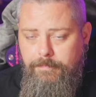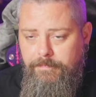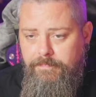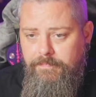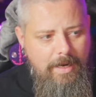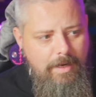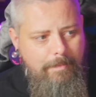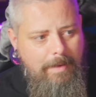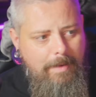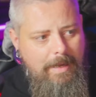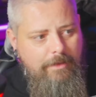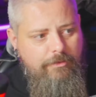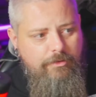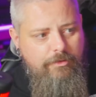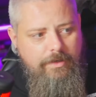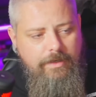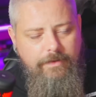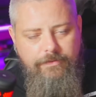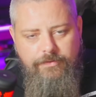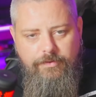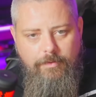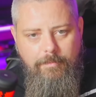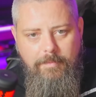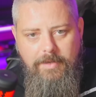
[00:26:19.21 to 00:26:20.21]
I imagine
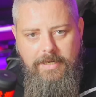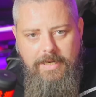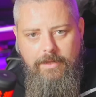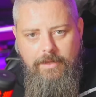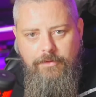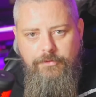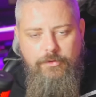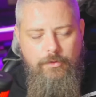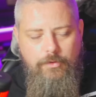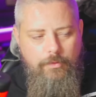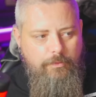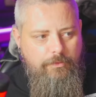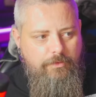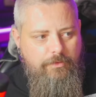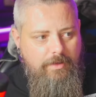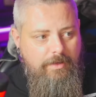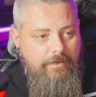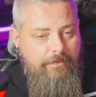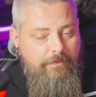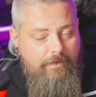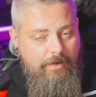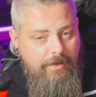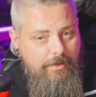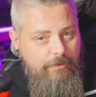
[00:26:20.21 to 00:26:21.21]
if somebody else goes
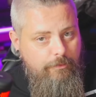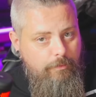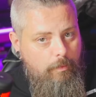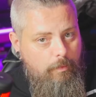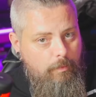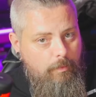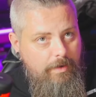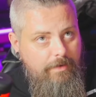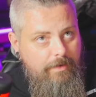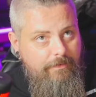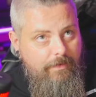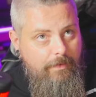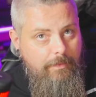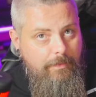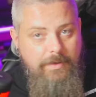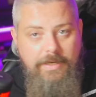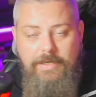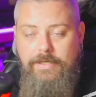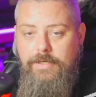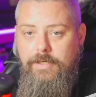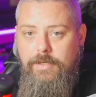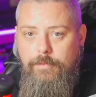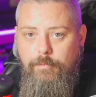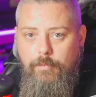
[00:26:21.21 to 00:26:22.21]
there, finds what we found
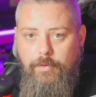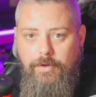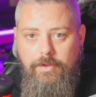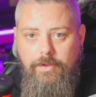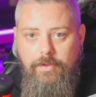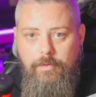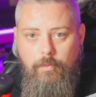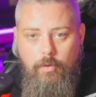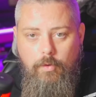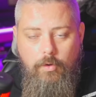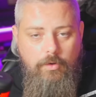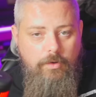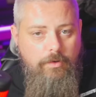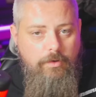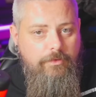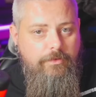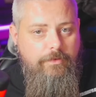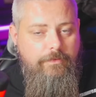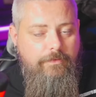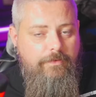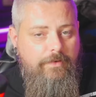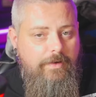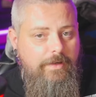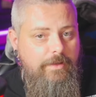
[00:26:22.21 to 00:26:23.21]
hidden in one of the
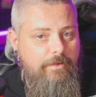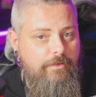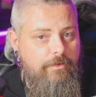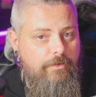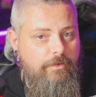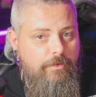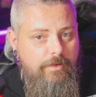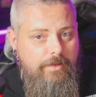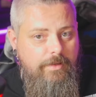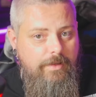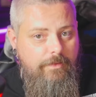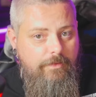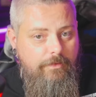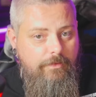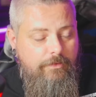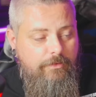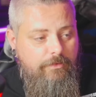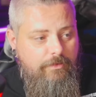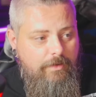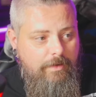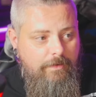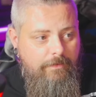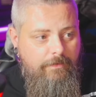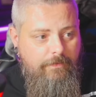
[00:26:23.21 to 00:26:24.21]
walls, and finds all the other
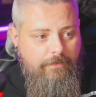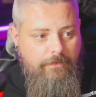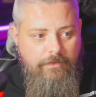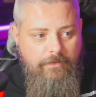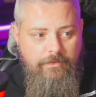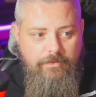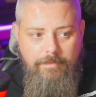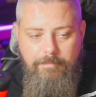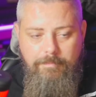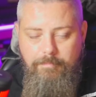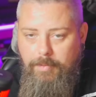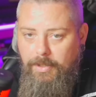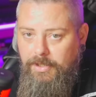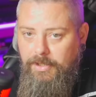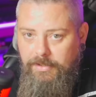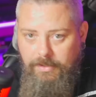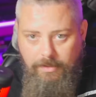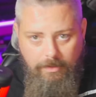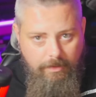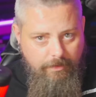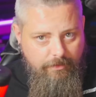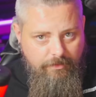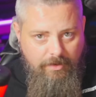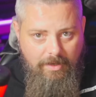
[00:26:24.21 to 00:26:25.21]
stuff that's in
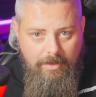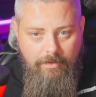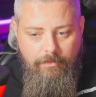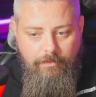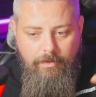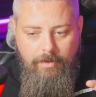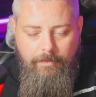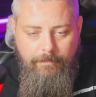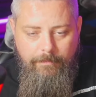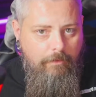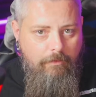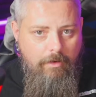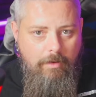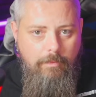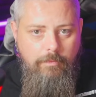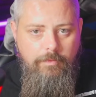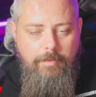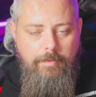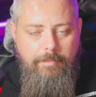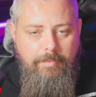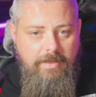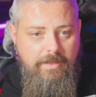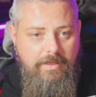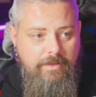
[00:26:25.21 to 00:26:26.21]
bundles
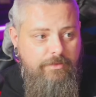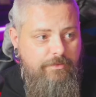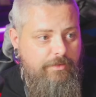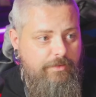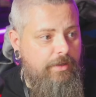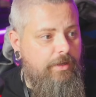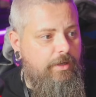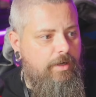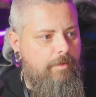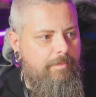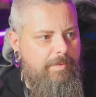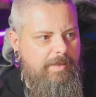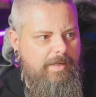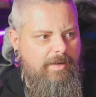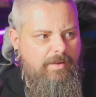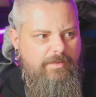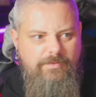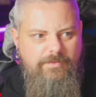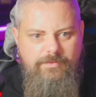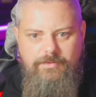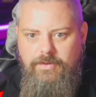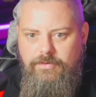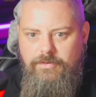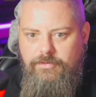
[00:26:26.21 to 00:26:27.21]
around the place, they're going to be
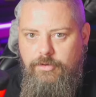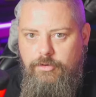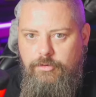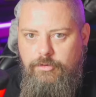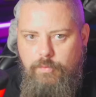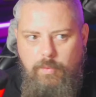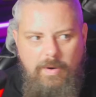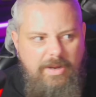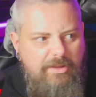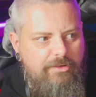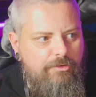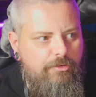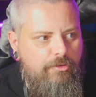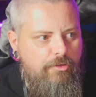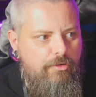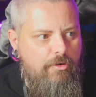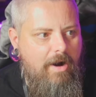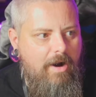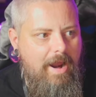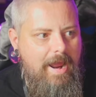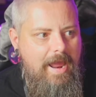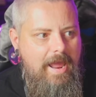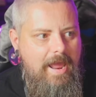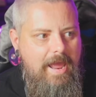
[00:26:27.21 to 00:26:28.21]
like, this is
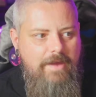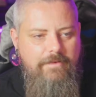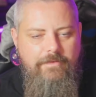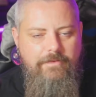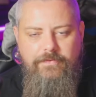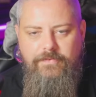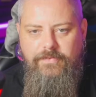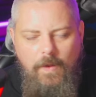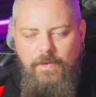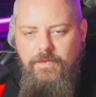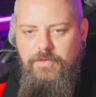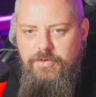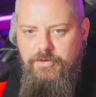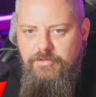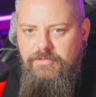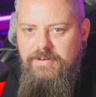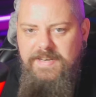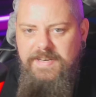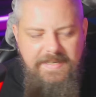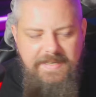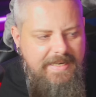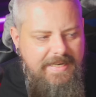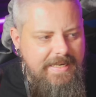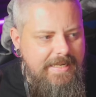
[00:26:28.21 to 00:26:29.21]
witchcraft,
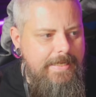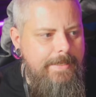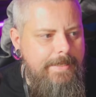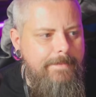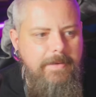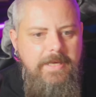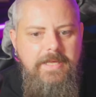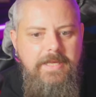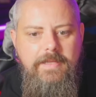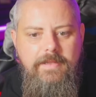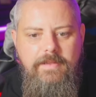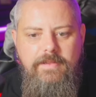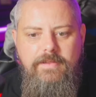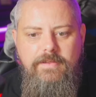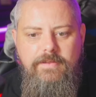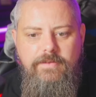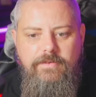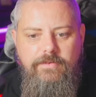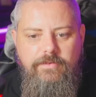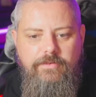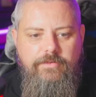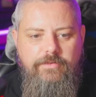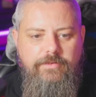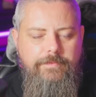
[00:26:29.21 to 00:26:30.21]
conjuring
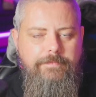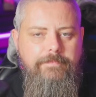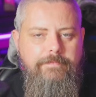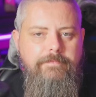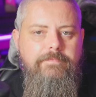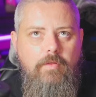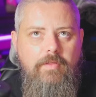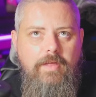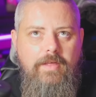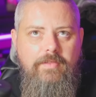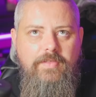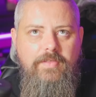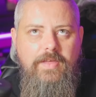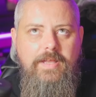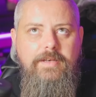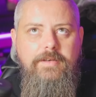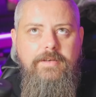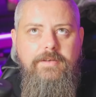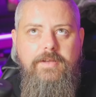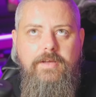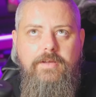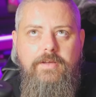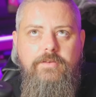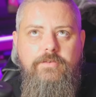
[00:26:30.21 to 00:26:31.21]
demons. What that
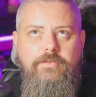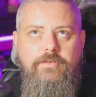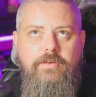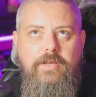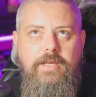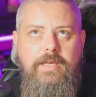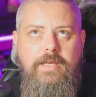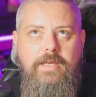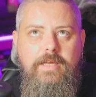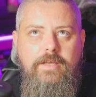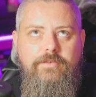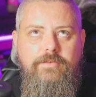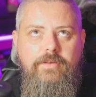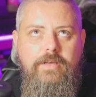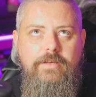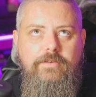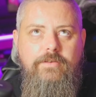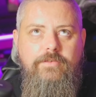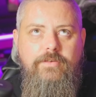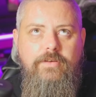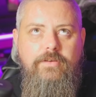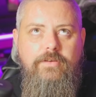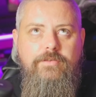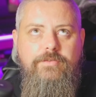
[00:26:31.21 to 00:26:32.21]
then does is a
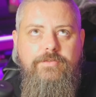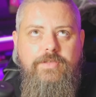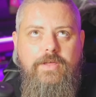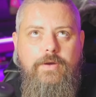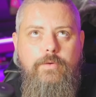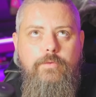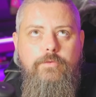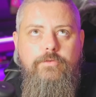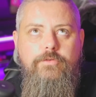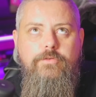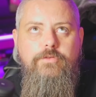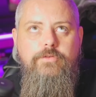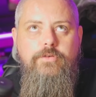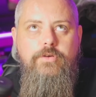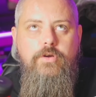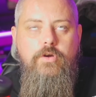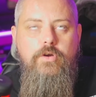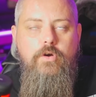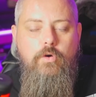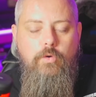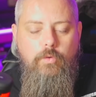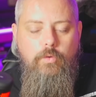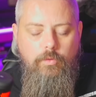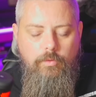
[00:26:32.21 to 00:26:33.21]

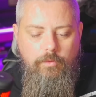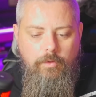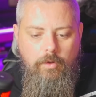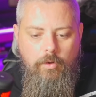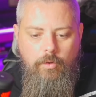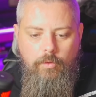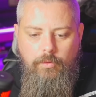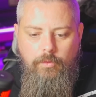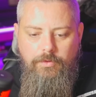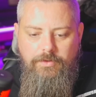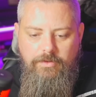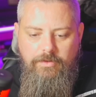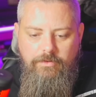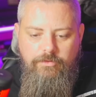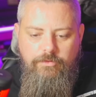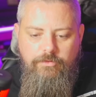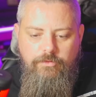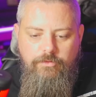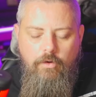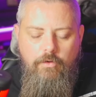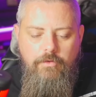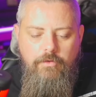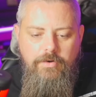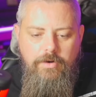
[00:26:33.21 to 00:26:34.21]
6,000-year-old
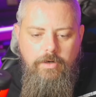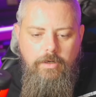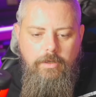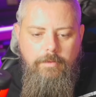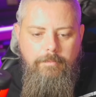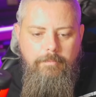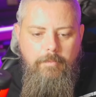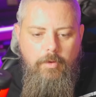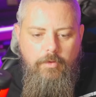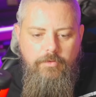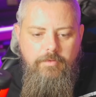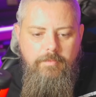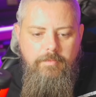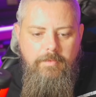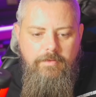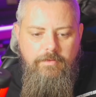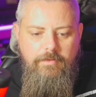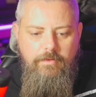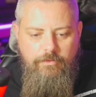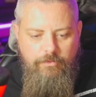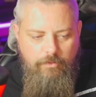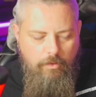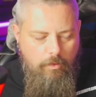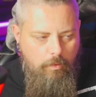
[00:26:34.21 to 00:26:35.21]
historical
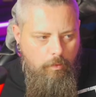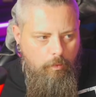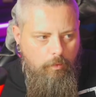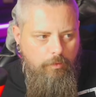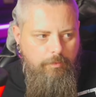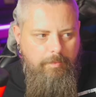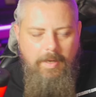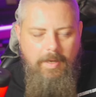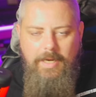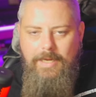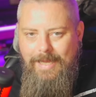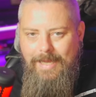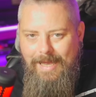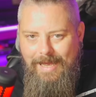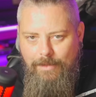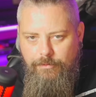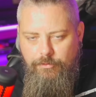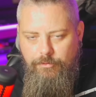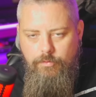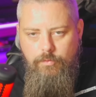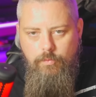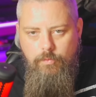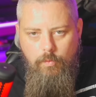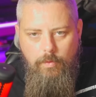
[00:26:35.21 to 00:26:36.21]
monument that's owned by
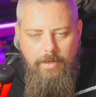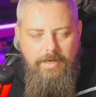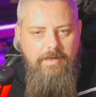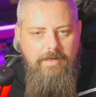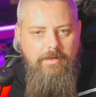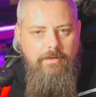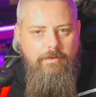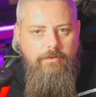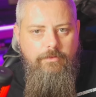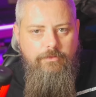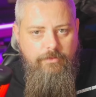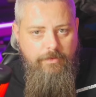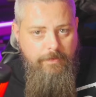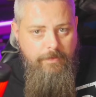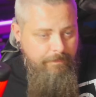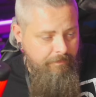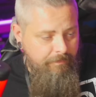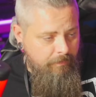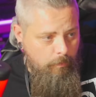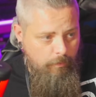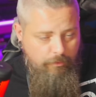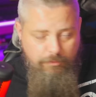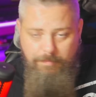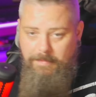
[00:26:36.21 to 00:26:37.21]
Cadw Wales,
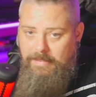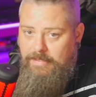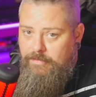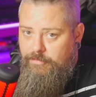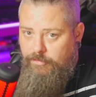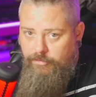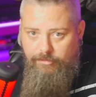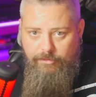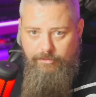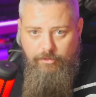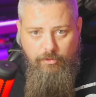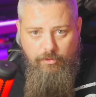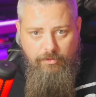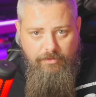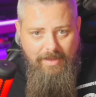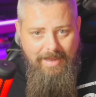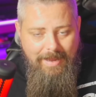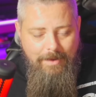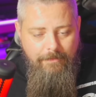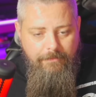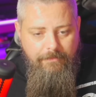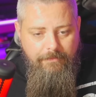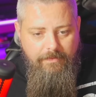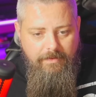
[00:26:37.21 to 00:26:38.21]
which means it's looked
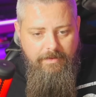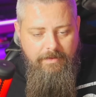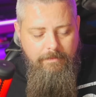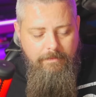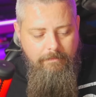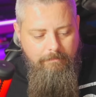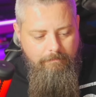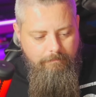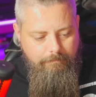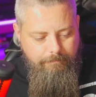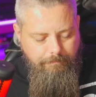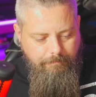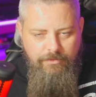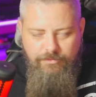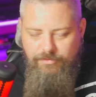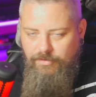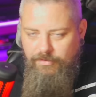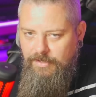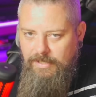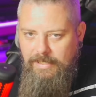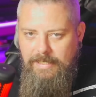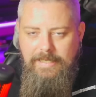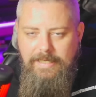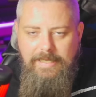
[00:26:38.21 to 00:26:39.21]
after,
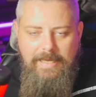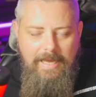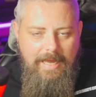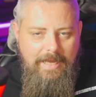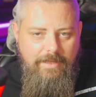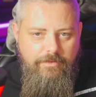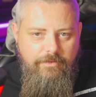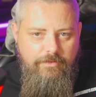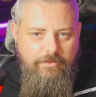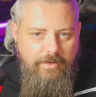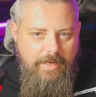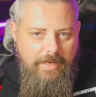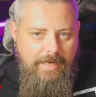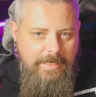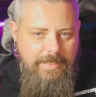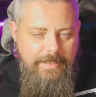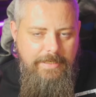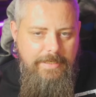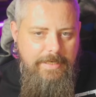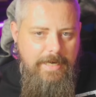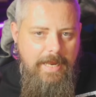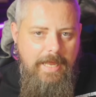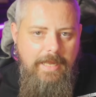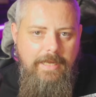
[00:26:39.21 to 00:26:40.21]
suddenly gets a
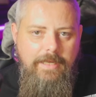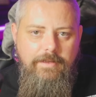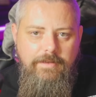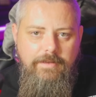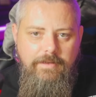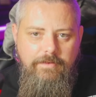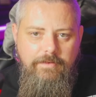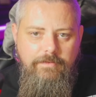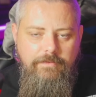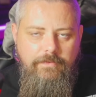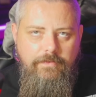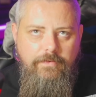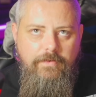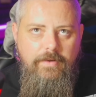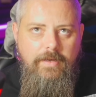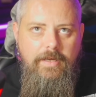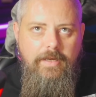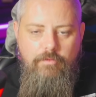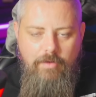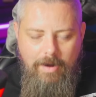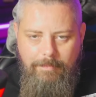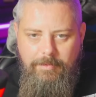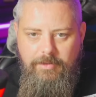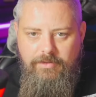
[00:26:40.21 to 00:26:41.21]
negative
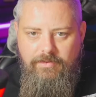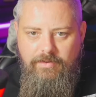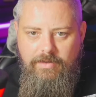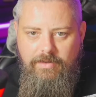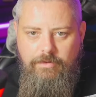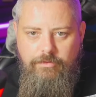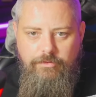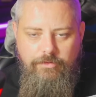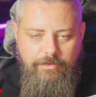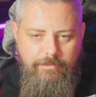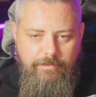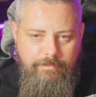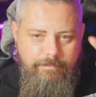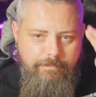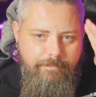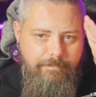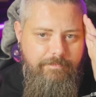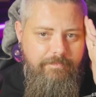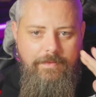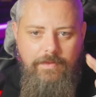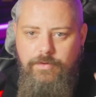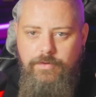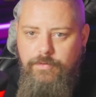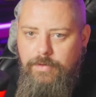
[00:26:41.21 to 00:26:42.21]
reputation.
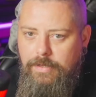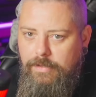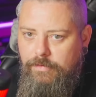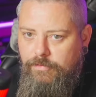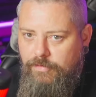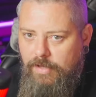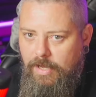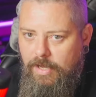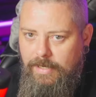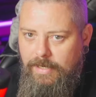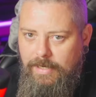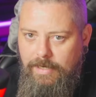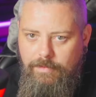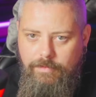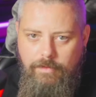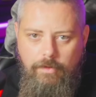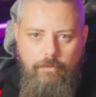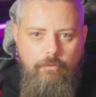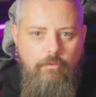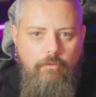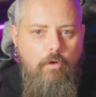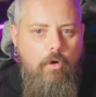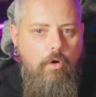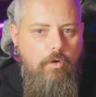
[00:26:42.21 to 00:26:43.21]
And then you start getting
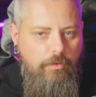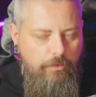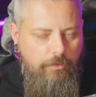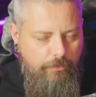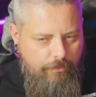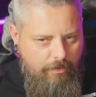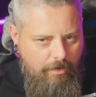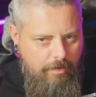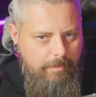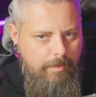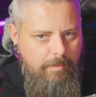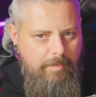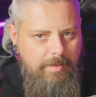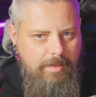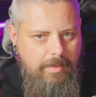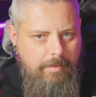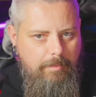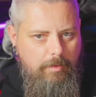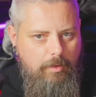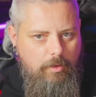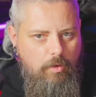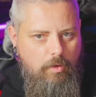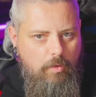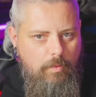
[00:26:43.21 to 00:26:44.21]
the wrong type of
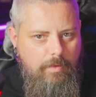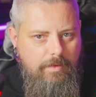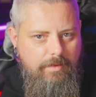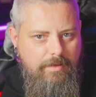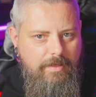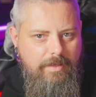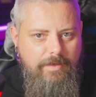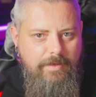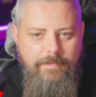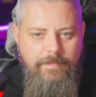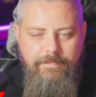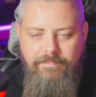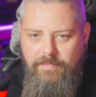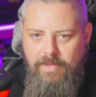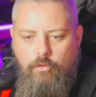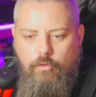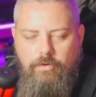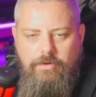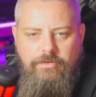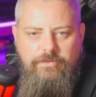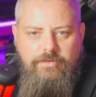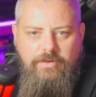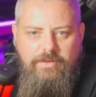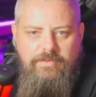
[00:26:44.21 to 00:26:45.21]
people going there,
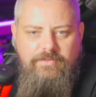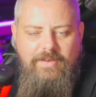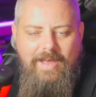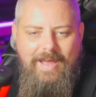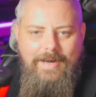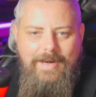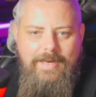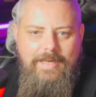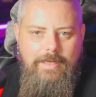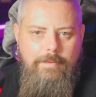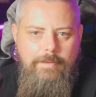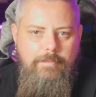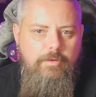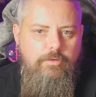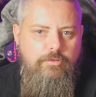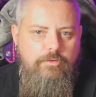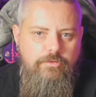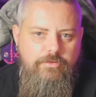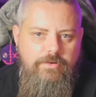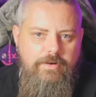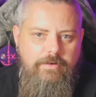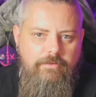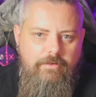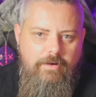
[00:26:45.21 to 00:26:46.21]
drawing satanic
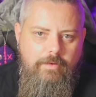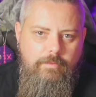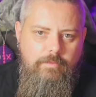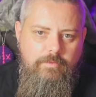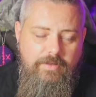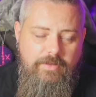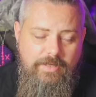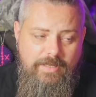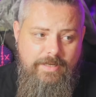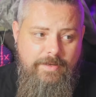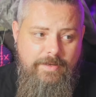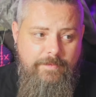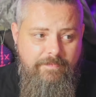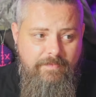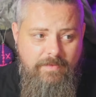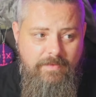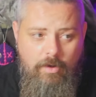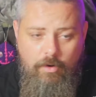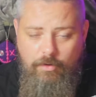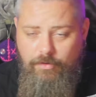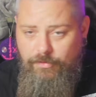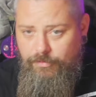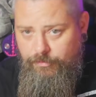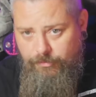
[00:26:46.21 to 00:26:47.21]
imagery around there
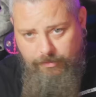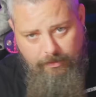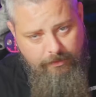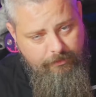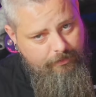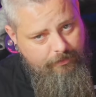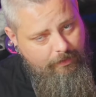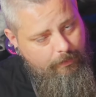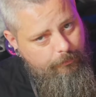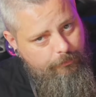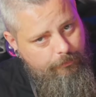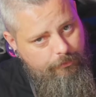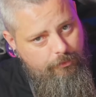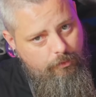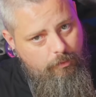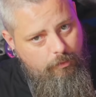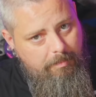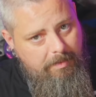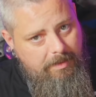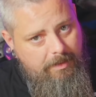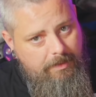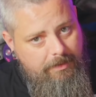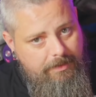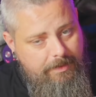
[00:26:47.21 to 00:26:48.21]
on a
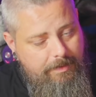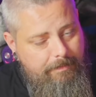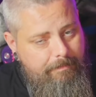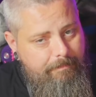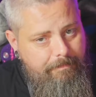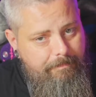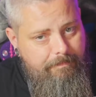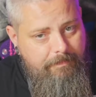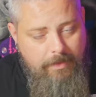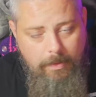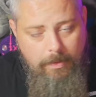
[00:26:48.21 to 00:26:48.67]
6,000-year-old building.